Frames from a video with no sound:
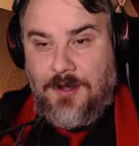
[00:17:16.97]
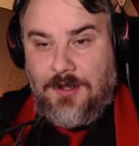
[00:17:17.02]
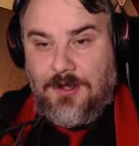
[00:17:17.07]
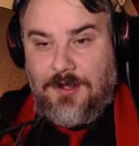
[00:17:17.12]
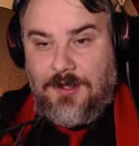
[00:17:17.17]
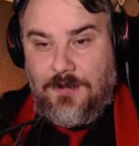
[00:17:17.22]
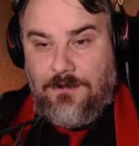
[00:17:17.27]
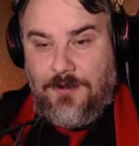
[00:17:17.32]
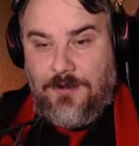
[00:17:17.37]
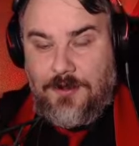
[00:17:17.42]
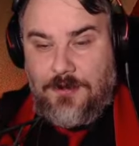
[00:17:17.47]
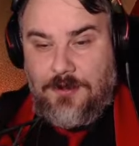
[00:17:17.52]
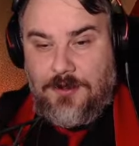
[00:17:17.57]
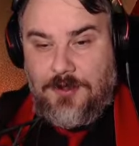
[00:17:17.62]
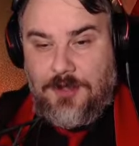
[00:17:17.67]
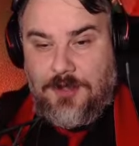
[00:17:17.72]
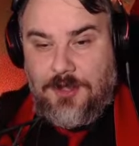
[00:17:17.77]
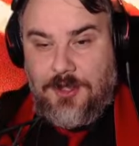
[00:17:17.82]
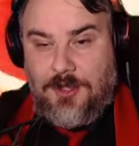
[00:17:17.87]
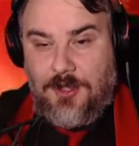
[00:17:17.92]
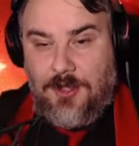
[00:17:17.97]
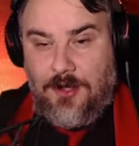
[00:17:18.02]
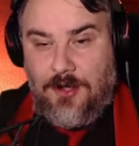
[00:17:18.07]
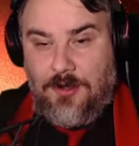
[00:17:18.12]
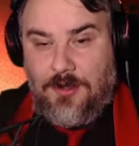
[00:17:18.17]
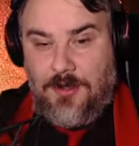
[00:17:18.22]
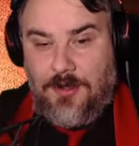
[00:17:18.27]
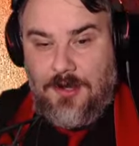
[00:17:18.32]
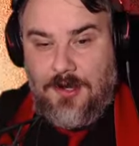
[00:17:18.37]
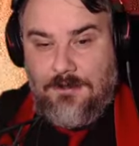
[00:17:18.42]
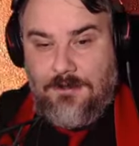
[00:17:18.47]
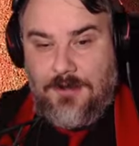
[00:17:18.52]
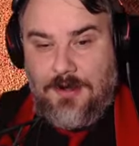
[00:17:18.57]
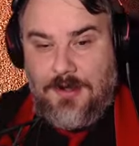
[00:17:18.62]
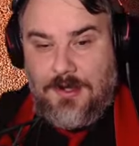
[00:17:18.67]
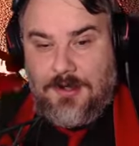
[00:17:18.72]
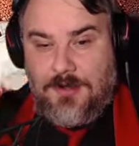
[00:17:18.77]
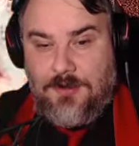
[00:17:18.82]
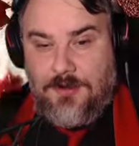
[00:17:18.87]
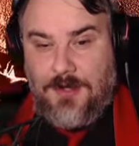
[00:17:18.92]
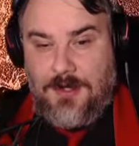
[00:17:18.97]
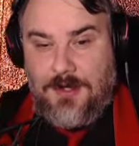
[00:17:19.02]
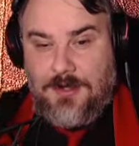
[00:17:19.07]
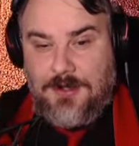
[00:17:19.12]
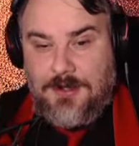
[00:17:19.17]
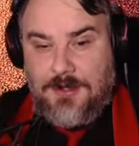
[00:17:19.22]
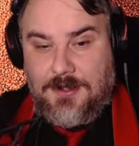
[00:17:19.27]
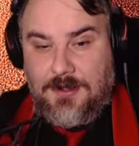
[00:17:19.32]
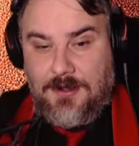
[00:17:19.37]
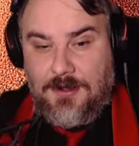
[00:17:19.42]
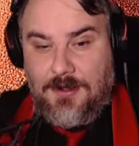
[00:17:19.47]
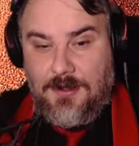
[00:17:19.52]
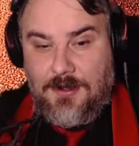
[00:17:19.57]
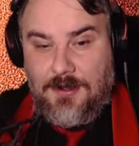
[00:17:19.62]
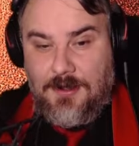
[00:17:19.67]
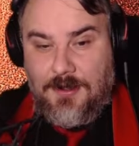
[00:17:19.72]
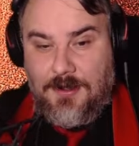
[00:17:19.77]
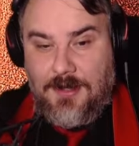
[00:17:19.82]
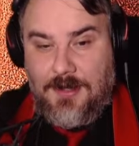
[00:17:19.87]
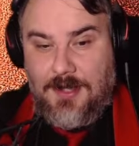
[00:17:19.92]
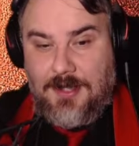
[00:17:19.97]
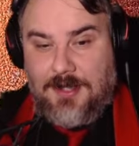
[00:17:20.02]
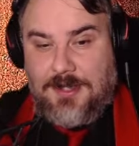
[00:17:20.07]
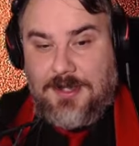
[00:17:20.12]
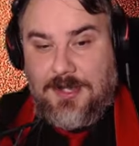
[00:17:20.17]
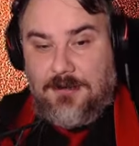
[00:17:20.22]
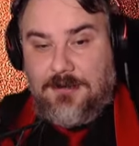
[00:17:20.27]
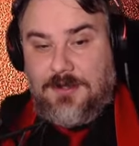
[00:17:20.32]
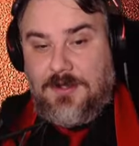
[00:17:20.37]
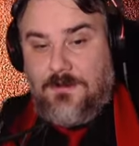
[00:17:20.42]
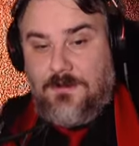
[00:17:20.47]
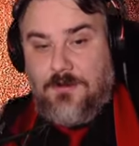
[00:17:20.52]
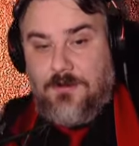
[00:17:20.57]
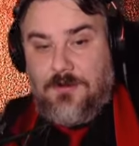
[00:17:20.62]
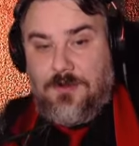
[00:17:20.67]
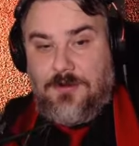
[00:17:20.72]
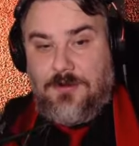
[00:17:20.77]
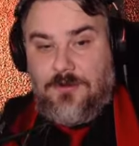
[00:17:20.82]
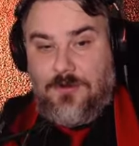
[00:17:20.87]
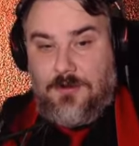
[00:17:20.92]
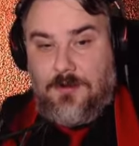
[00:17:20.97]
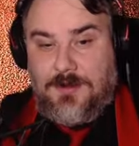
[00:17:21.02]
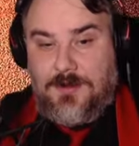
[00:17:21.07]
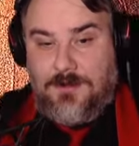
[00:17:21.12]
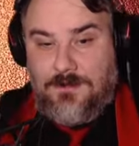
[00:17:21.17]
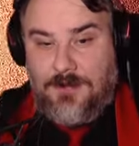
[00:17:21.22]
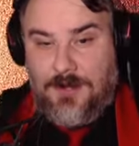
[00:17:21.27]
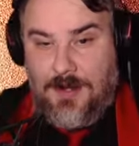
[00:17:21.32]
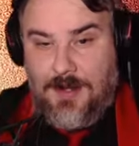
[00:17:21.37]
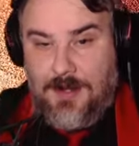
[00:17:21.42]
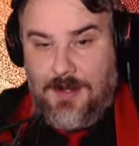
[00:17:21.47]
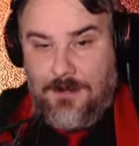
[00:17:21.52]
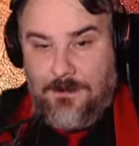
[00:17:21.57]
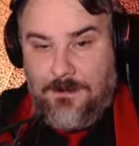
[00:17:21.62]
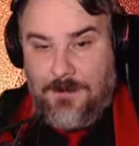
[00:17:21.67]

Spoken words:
So if you just turn it on, left click twice, it tells everyone you dropped a flare,